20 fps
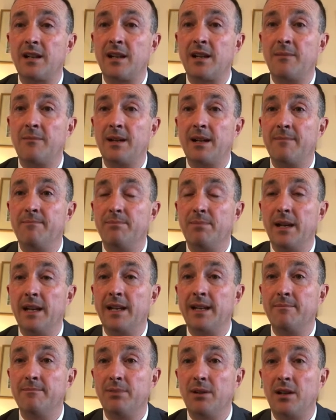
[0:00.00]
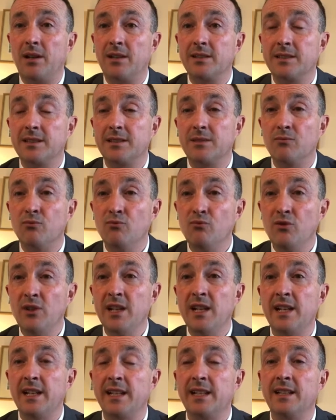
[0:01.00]
and imparted some
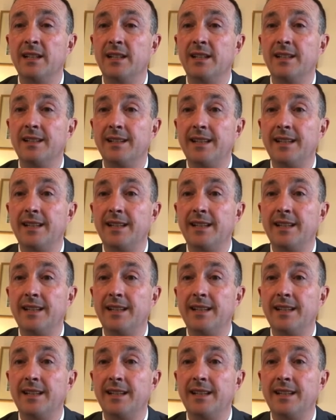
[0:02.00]
really